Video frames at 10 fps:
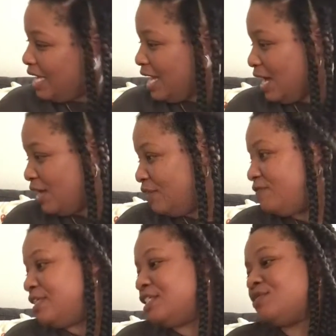All of
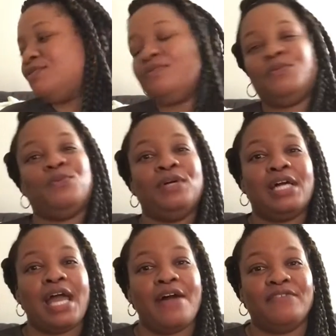us, we're
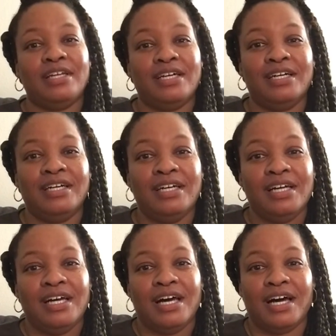having a
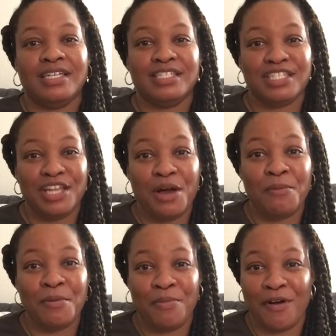
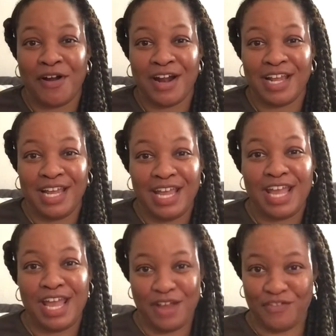slumber party
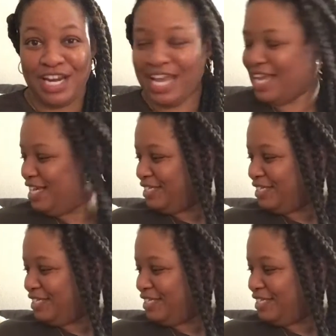every day.